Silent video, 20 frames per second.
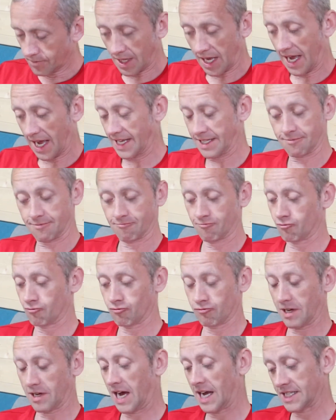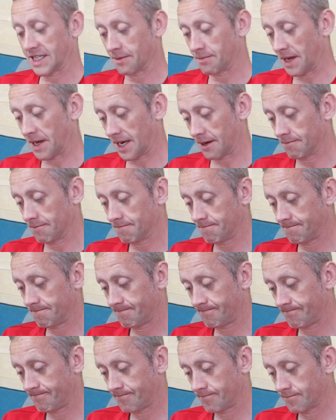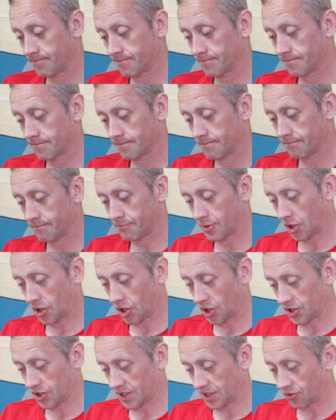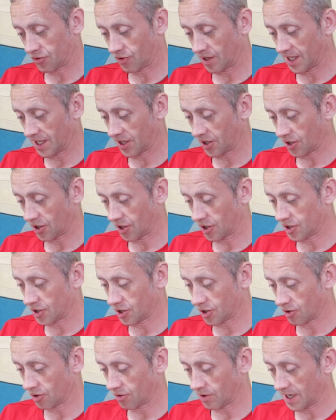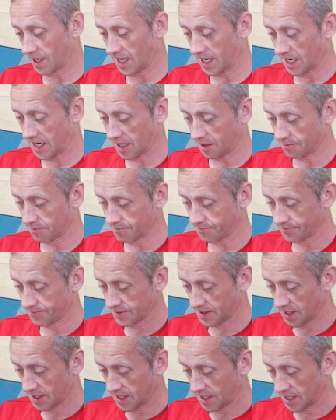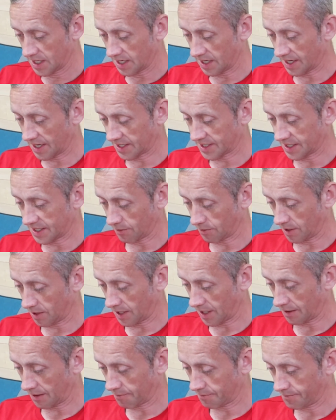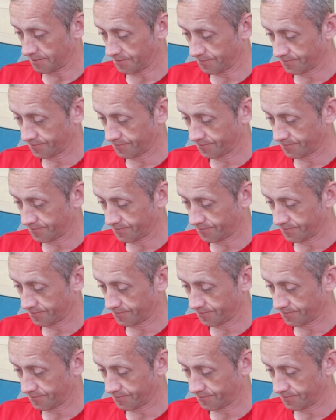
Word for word: I had to beat him because it's really good. So um, let's see what will happen.